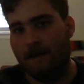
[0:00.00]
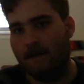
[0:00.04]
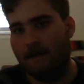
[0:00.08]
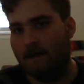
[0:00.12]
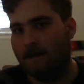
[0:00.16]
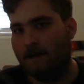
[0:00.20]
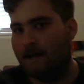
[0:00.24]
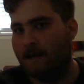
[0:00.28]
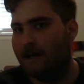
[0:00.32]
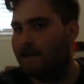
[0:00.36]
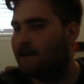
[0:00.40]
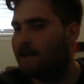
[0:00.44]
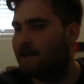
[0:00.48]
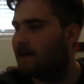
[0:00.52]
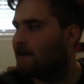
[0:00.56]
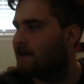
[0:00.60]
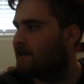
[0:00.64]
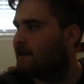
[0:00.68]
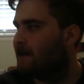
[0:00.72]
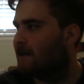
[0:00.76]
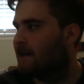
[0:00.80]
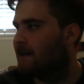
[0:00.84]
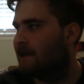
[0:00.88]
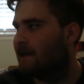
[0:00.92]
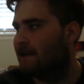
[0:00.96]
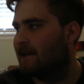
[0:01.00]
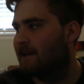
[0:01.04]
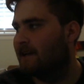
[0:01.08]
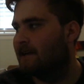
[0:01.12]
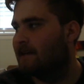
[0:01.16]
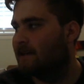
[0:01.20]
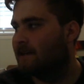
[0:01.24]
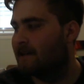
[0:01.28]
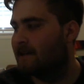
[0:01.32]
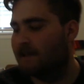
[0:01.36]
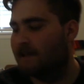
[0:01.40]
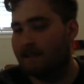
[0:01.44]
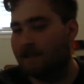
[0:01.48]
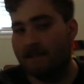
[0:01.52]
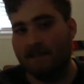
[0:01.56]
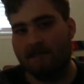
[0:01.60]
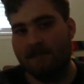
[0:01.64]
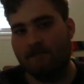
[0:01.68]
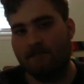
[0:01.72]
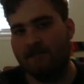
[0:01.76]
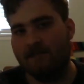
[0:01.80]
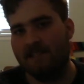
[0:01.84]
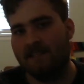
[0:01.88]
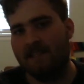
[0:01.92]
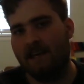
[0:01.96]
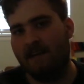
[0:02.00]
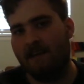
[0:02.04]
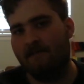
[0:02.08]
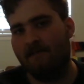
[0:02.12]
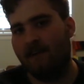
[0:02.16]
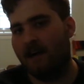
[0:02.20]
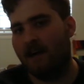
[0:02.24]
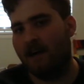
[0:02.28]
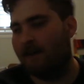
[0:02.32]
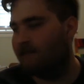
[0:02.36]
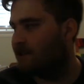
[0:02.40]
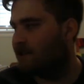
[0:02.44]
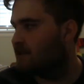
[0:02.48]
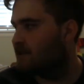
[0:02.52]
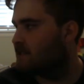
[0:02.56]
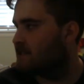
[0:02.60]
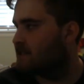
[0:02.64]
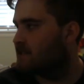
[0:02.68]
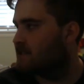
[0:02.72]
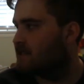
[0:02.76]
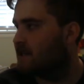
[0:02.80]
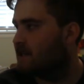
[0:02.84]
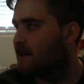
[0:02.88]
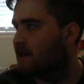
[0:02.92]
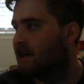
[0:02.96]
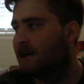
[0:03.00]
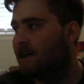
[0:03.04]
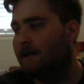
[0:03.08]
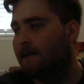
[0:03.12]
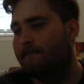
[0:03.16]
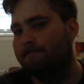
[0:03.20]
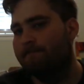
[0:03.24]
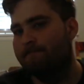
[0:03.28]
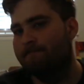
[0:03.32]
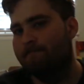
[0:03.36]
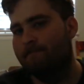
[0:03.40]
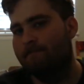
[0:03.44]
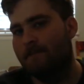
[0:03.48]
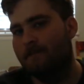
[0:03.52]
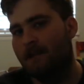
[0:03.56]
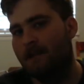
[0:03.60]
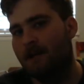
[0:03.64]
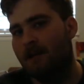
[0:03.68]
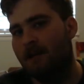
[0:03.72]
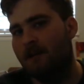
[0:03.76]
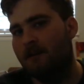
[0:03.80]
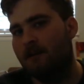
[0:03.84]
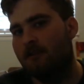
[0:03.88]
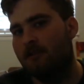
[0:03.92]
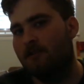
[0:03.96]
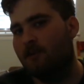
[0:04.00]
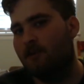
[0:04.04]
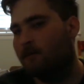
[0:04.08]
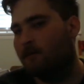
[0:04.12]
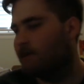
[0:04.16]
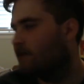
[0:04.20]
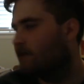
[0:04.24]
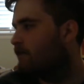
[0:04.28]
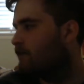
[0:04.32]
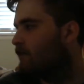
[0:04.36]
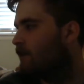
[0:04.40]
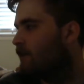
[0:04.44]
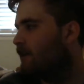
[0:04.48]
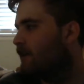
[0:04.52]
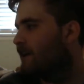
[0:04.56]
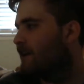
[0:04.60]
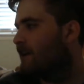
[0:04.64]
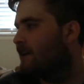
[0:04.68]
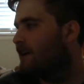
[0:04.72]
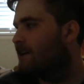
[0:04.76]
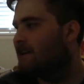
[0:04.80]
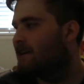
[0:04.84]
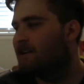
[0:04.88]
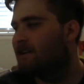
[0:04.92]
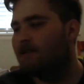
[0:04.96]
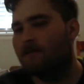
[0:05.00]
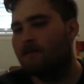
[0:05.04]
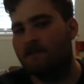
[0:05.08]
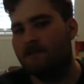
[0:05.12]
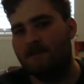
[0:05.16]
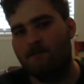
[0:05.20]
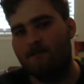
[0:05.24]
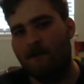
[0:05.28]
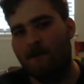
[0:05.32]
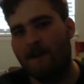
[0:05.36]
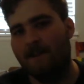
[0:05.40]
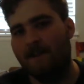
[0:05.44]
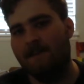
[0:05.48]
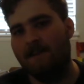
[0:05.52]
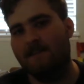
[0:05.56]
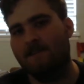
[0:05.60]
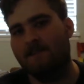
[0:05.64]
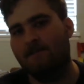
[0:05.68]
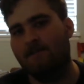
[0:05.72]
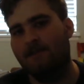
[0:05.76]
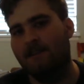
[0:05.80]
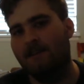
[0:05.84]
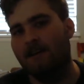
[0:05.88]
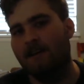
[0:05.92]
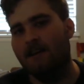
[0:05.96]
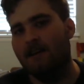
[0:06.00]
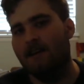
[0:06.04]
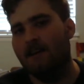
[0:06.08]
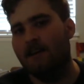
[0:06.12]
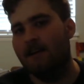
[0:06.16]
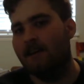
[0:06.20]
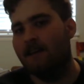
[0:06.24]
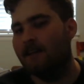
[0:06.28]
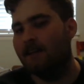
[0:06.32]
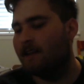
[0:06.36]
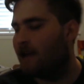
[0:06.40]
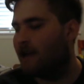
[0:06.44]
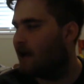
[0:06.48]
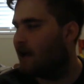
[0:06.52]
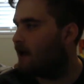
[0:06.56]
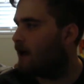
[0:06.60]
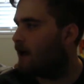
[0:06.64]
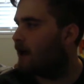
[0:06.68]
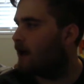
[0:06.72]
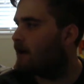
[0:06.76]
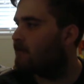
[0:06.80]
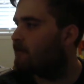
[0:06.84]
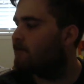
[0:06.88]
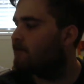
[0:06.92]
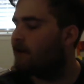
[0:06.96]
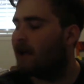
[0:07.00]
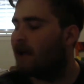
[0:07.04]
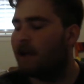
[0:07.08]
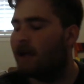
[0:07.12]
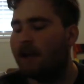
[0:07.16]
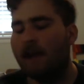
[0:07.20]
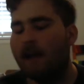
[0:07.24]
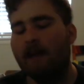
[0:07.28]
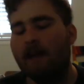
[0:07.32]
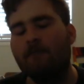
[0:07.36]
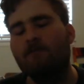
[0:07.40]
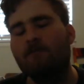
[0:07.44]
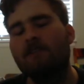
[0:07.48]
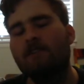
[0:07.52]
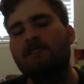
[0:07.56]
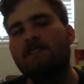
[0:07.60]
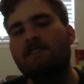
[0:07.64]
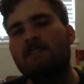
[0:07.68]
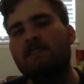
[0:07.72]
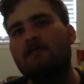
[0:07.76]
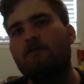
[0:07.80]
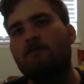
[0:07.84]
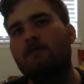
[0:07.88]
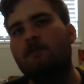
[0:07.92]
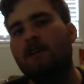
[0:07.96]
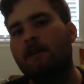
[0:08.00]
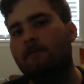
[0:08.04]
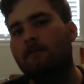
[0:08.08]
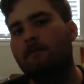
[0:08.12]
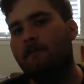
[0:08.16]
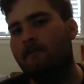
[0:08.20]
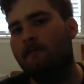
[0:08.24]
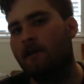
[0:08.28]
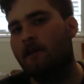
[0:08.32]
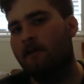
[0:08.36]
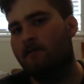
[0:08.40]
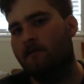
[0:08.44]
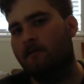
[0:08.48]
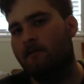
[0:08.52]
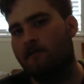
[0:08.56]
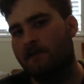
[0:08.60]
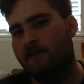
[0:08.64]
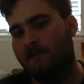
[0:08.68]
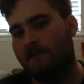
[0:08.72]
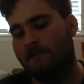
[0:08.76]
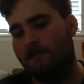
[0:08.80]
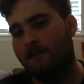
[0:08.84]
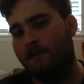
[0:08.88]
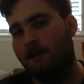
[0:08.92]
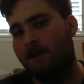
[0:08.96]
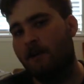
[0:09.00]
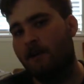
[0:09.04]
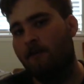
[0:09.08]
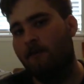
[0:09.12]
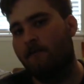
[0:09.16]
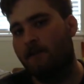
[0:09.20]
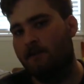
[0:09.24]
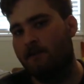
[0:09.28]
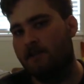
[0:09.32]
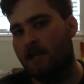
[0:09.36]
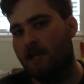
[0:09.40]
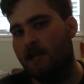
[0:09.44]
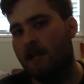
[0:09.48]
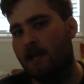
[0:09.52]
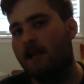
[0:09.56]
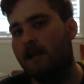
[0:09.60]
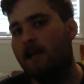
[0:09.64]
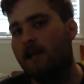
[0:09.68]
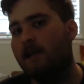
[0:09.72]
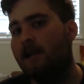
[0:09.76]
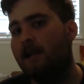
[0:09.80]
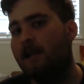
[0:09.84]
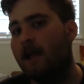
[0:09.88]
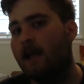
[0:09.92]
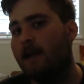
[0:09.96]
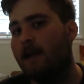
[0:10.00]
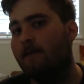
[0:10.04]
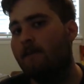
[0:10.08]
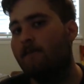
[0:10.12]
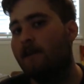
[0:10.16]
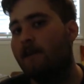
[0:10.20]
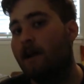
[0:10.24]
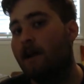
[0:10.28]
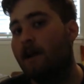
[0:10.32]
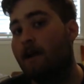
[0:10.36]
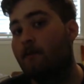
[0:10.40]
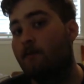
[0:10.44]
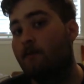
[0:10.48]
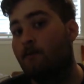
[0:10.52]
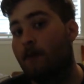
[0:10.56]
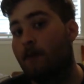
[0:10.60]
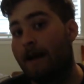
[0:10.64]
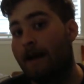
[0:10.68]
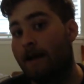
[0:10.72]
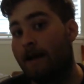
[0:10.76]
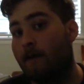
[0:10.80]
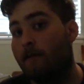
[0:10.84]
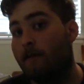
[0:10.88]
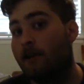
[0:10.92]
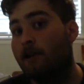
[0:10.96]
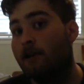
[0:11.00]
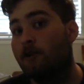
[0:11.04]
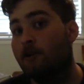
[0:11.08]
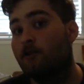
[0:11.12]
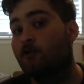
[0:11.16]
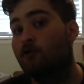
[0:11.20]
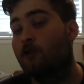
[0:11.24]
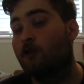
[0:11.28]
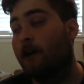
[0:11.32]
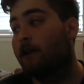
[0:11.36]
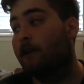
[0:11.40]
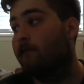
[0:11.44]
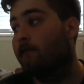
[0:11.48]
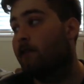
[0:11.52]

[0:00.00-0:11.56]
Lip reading: 999. This one's kind of obvious. Don't really feel like I need to explain this one. Out of every single game I've covered for this video, if there's any game that I would recommend you try to